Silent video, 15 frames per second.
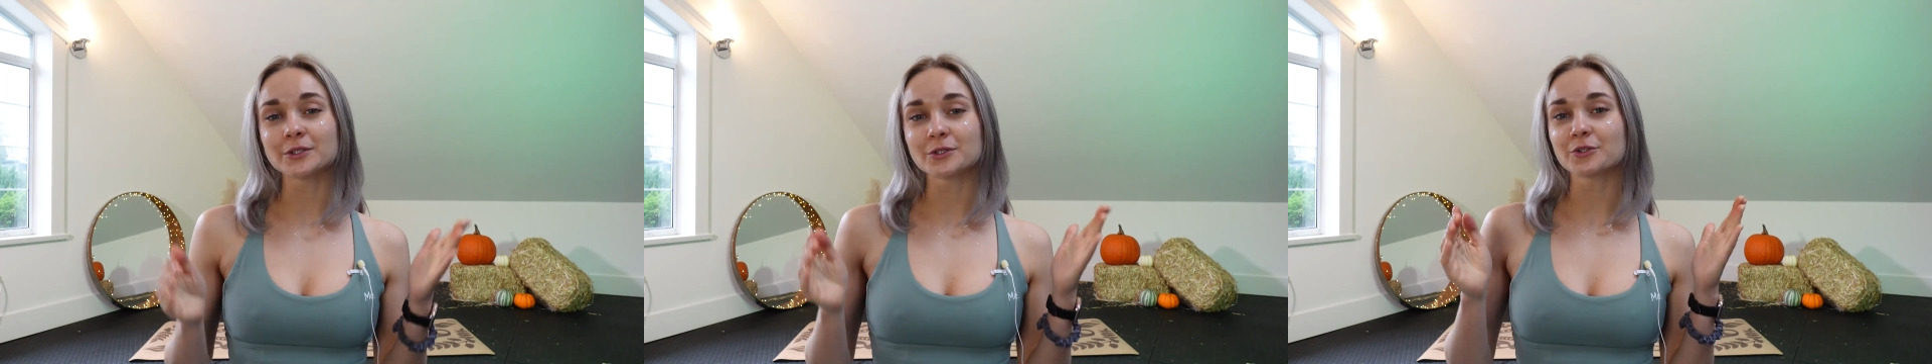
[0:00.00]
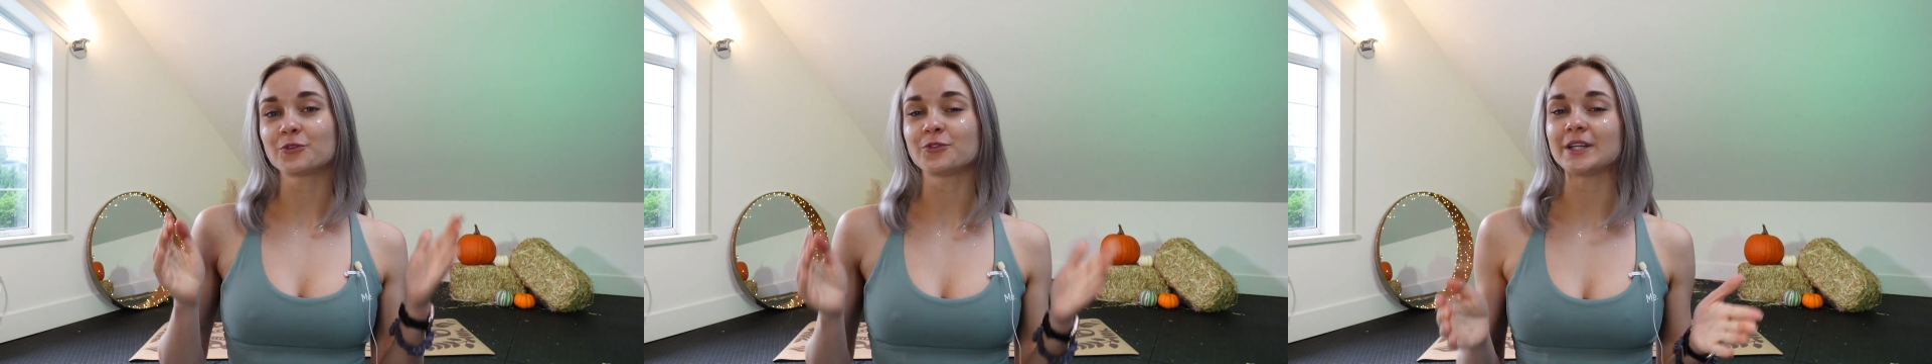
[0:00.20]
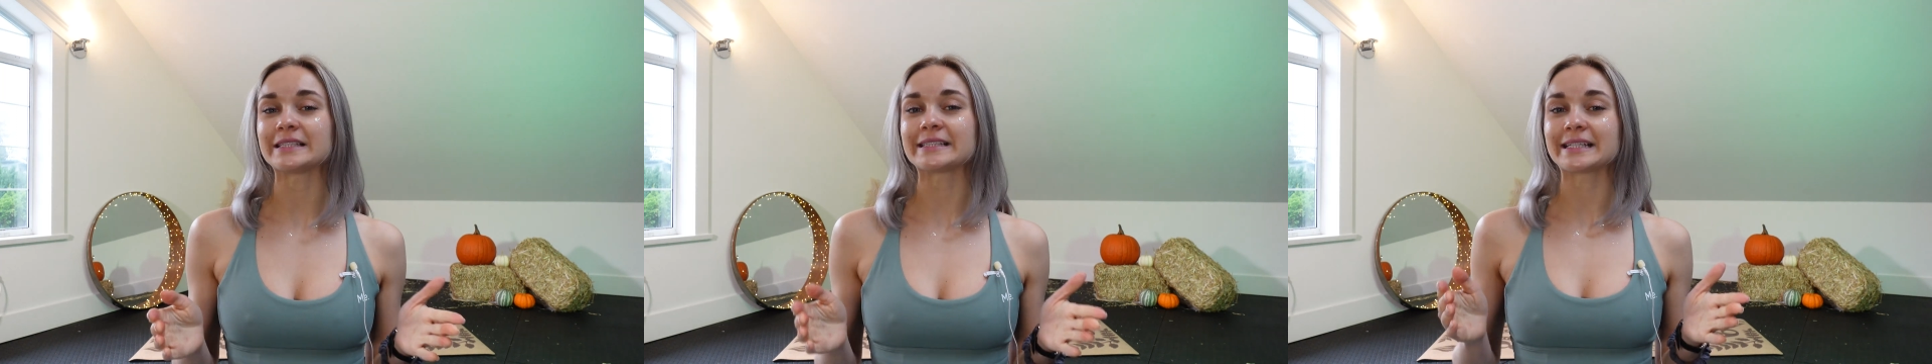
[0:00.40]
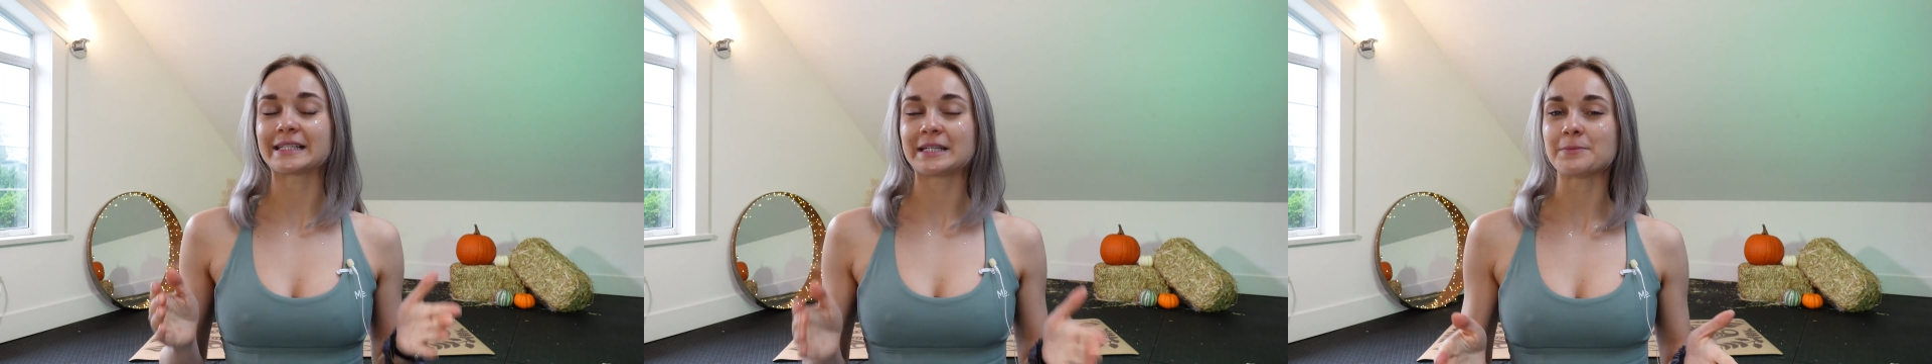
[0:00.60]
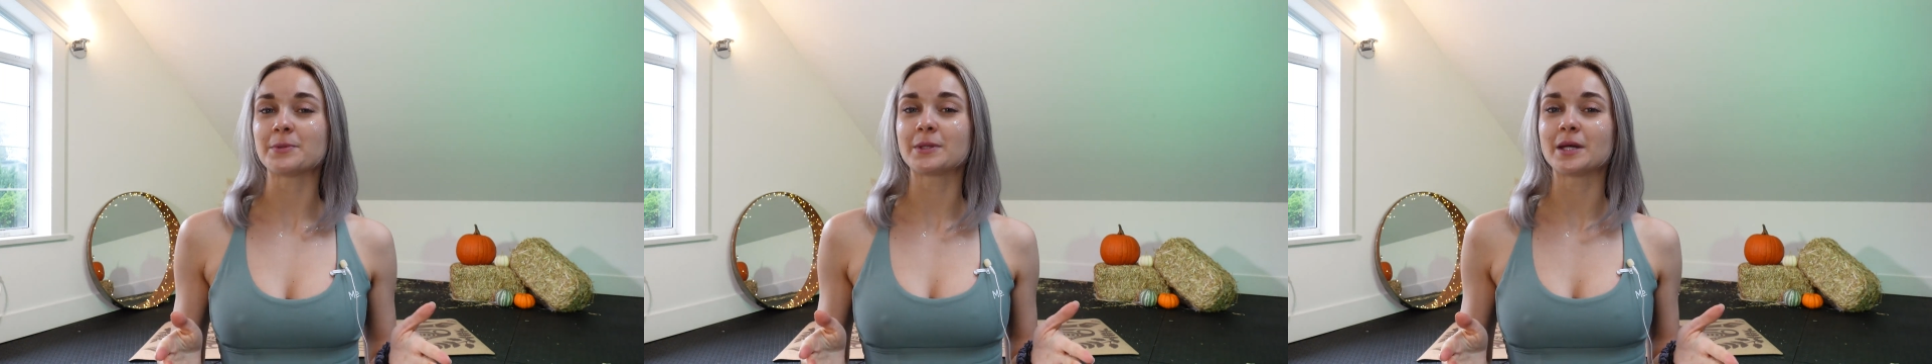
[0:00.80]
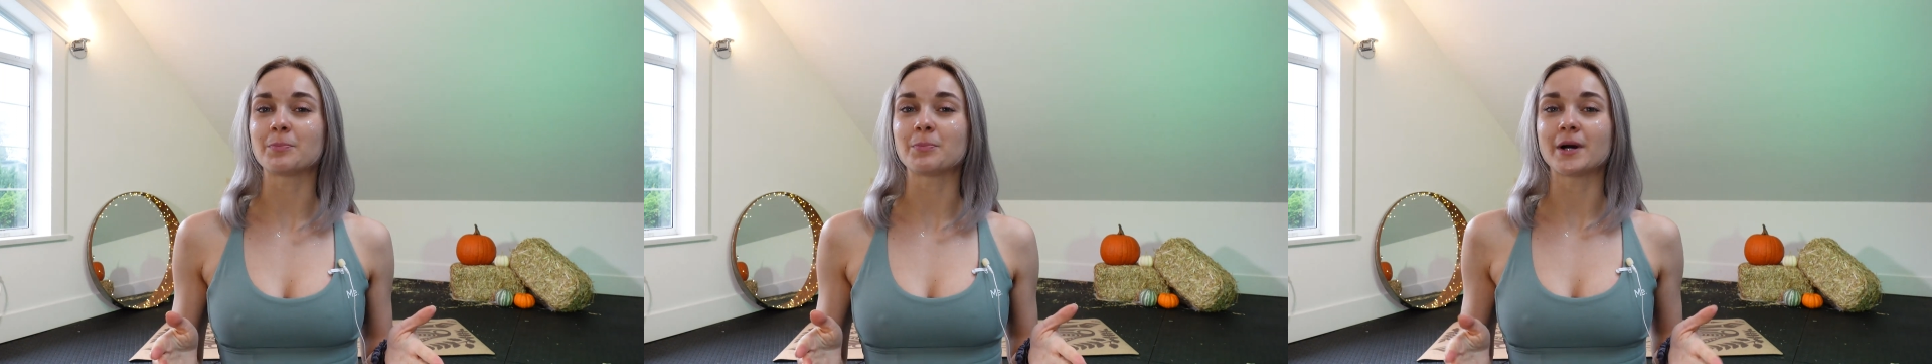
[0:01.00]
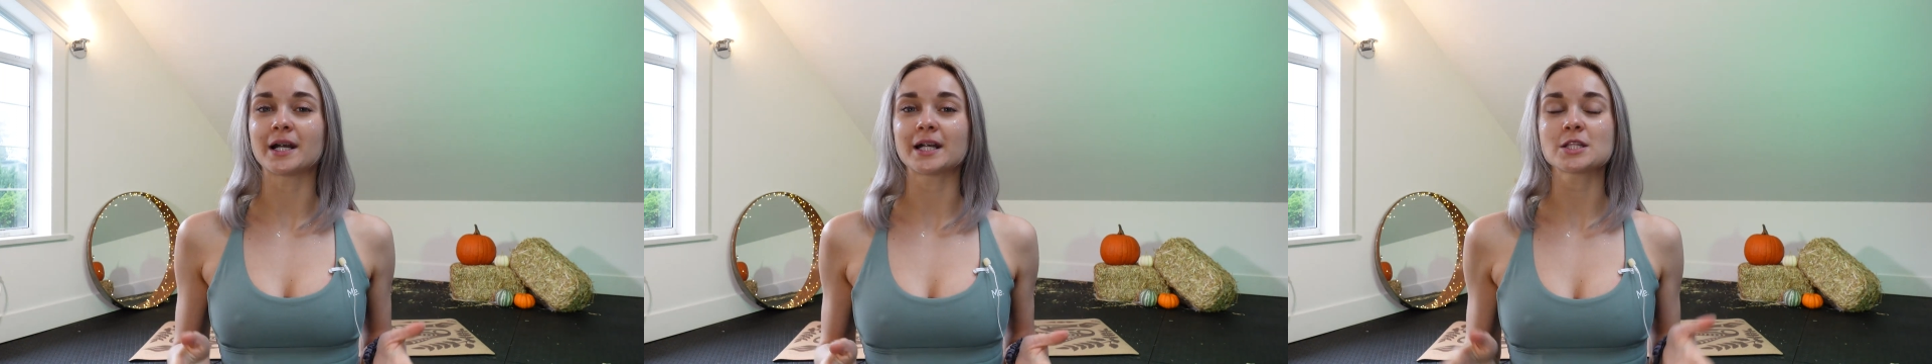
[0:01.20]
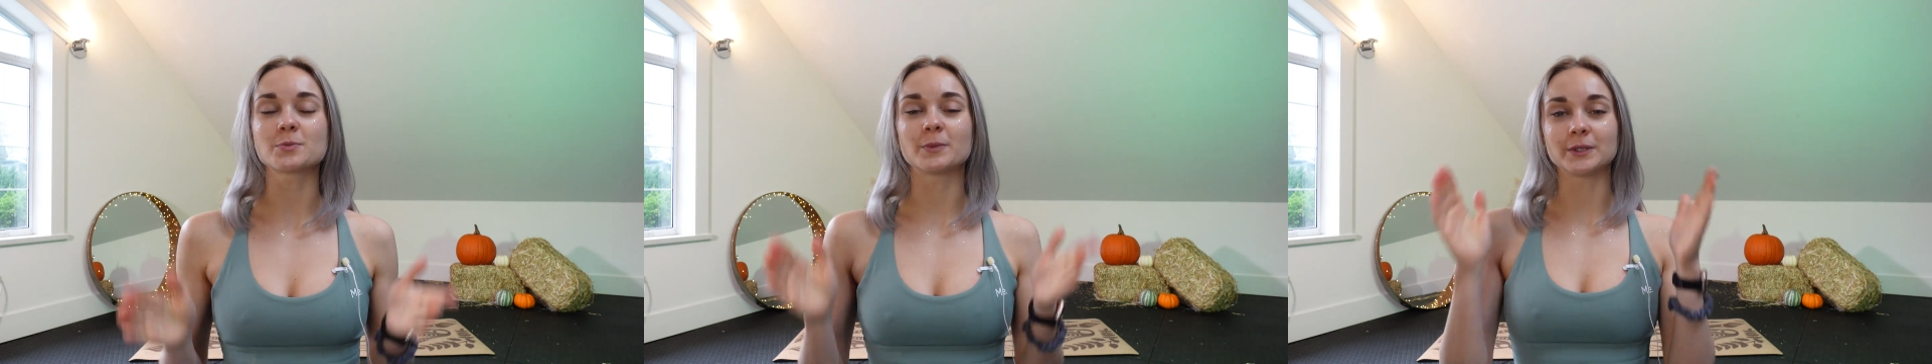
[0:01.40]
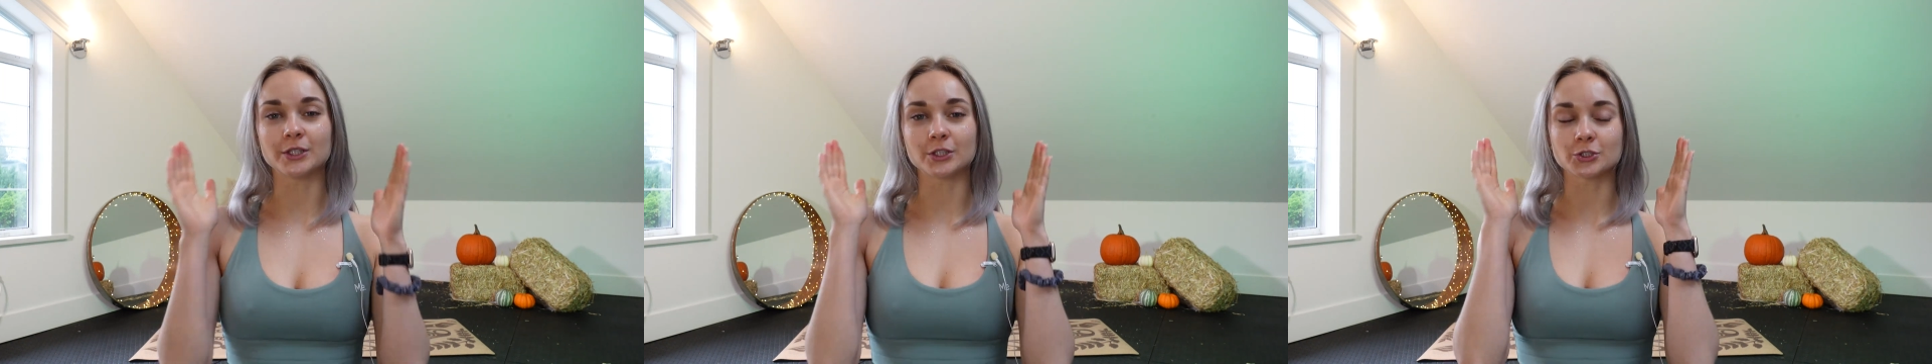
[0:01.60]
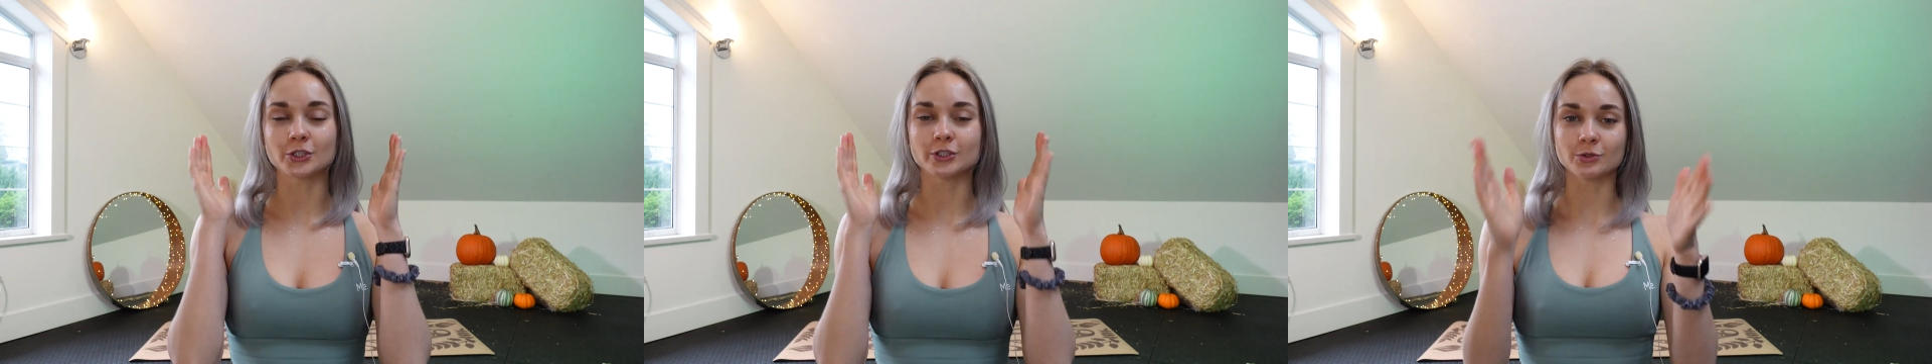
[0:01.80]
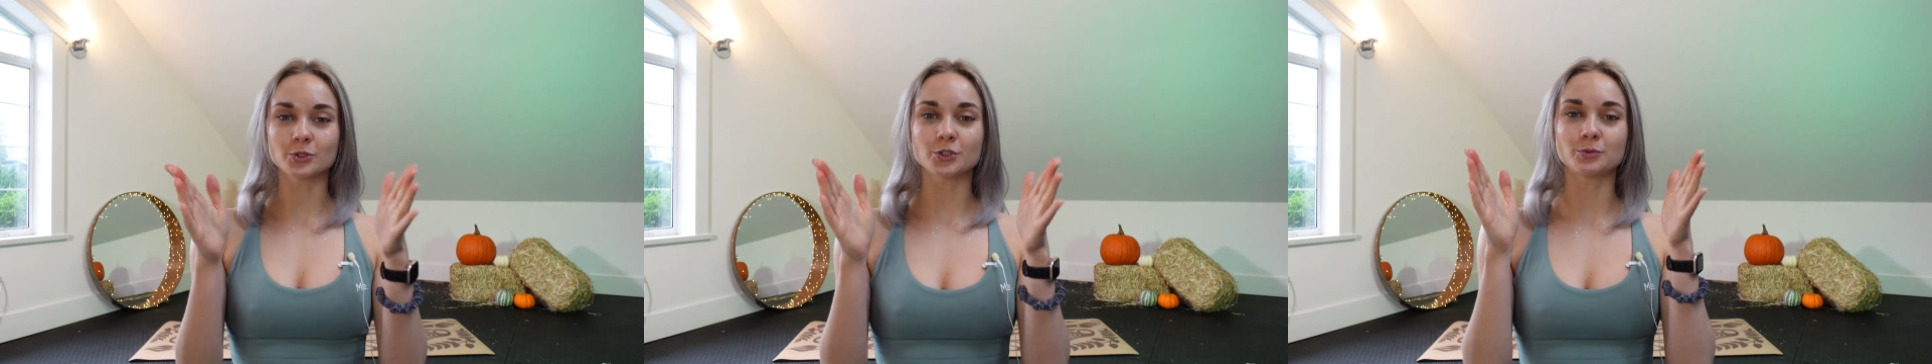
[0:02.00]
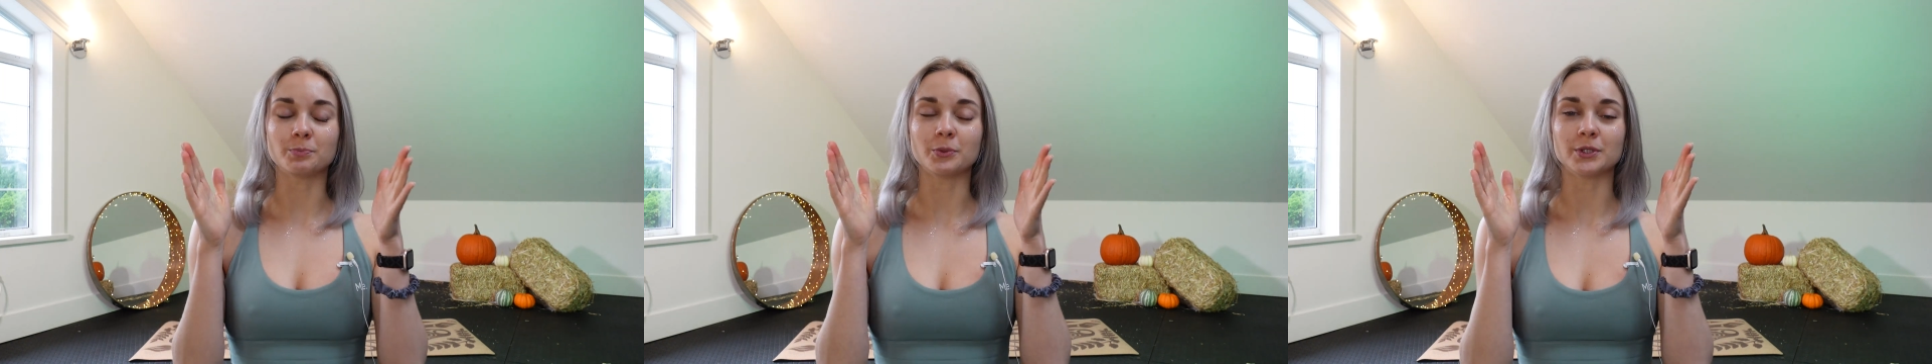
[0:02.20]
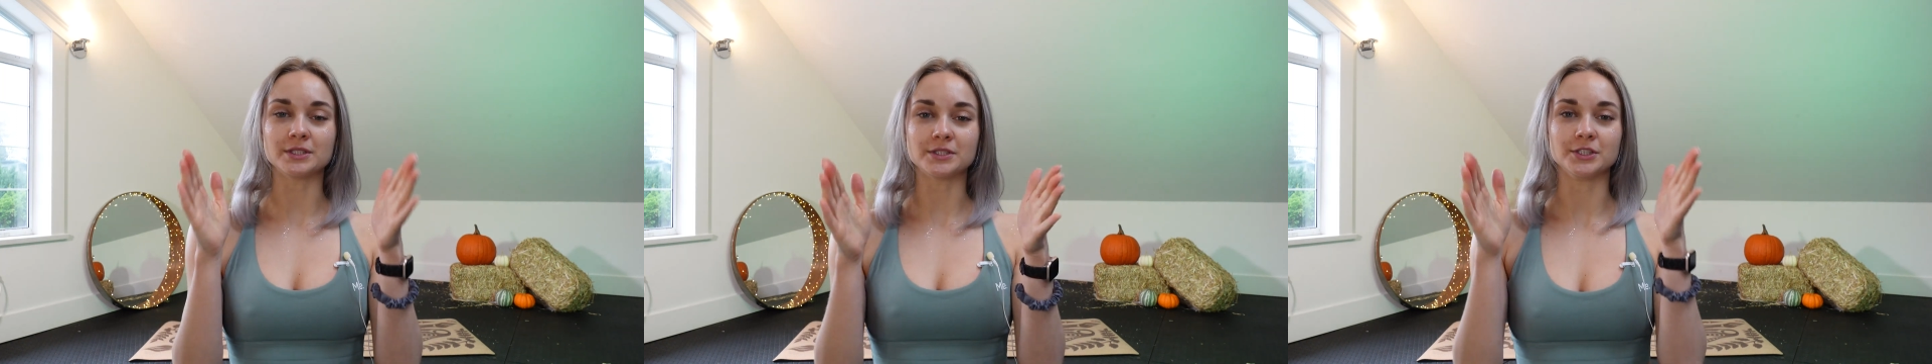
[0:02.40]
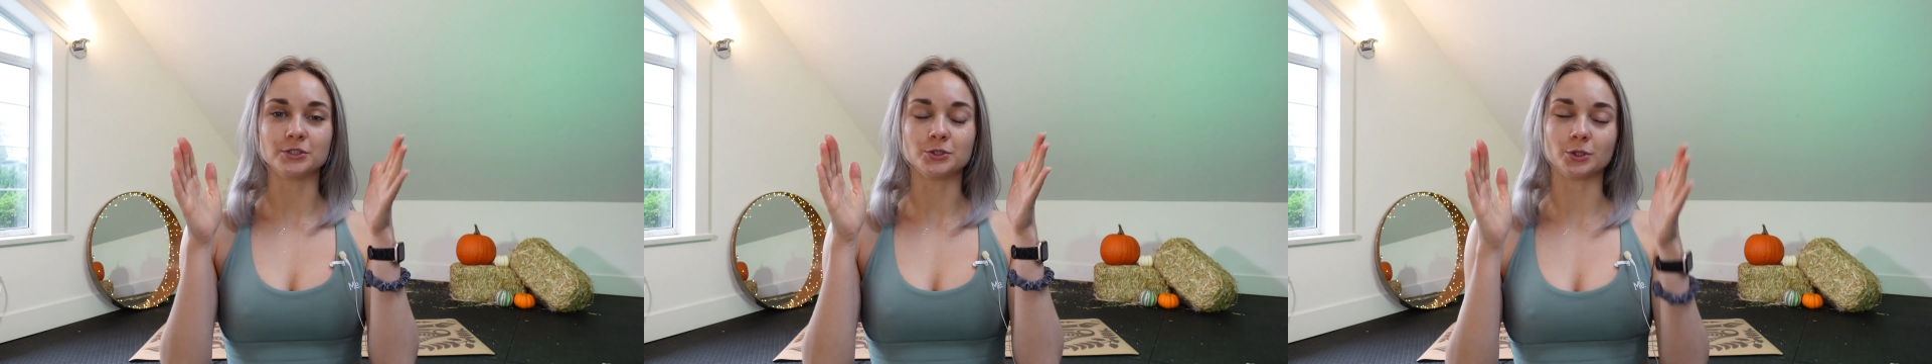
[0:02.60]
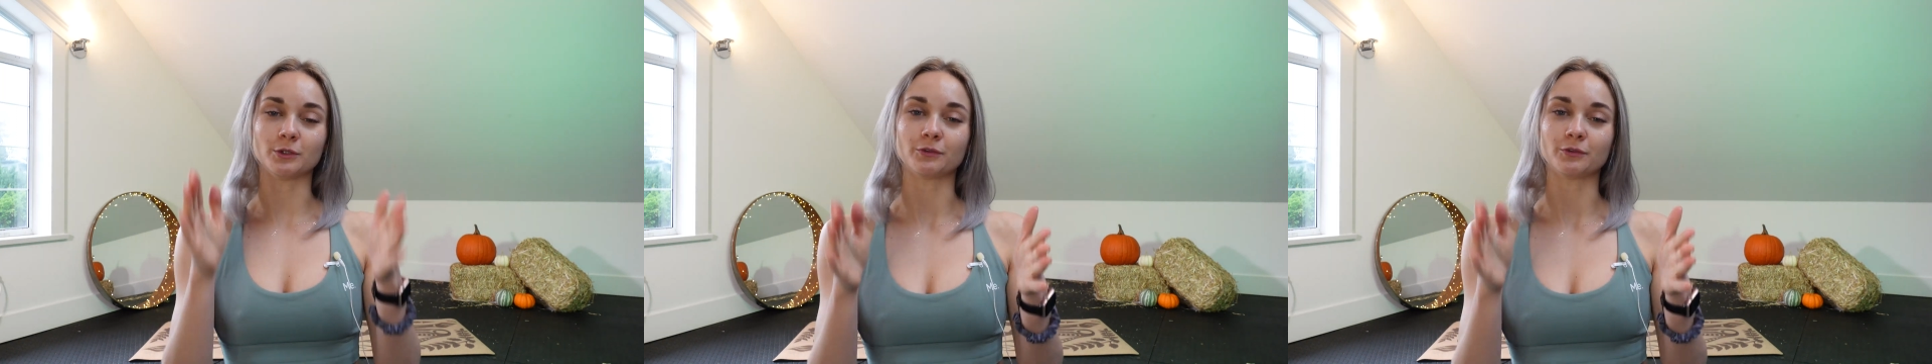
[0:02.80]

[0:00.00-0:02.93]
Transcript: your feet hip-width apart with your toes pointing to the